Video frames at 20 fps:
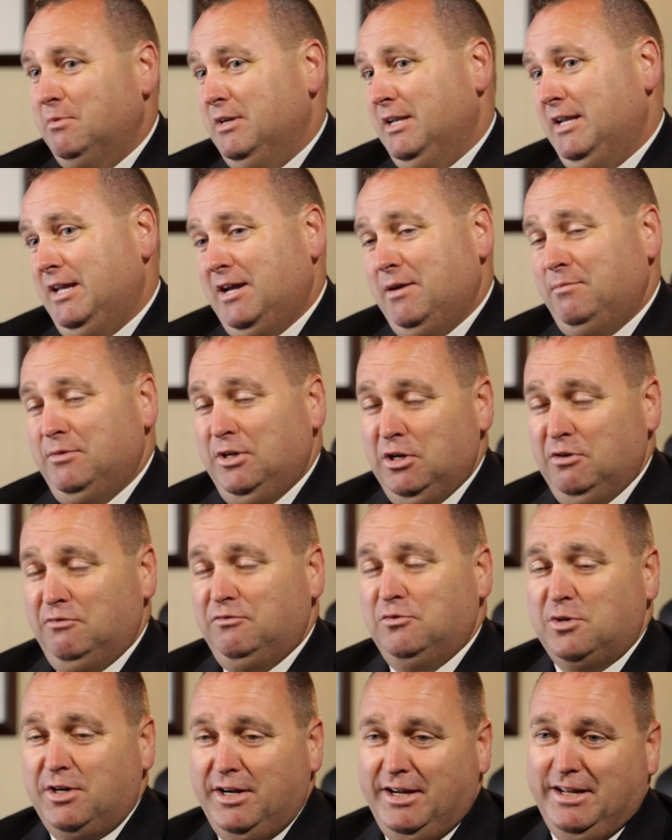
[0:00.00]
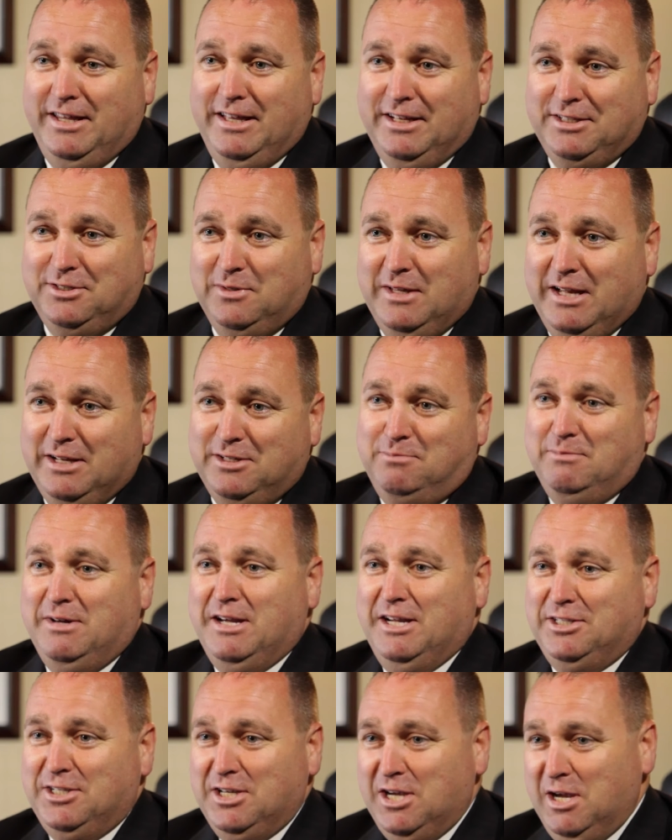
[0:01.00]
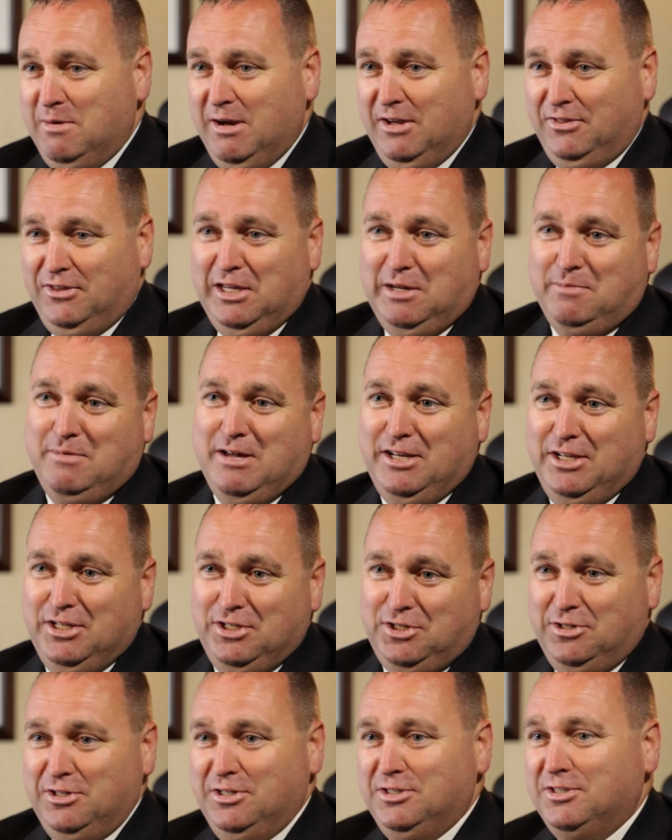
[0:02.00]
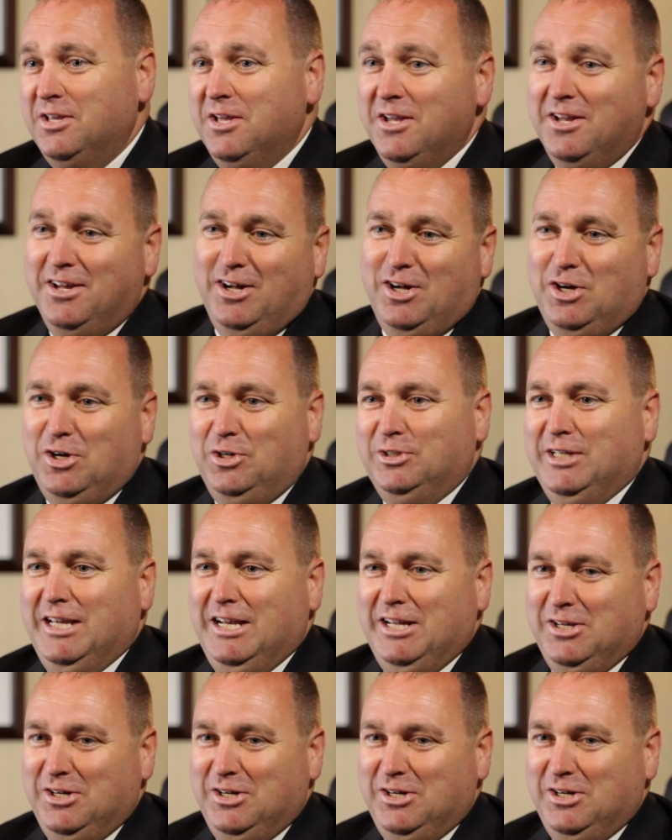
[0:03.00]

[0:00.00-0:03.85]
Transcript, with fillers: But I'm here for you. That's that's my job. I think about insurance all day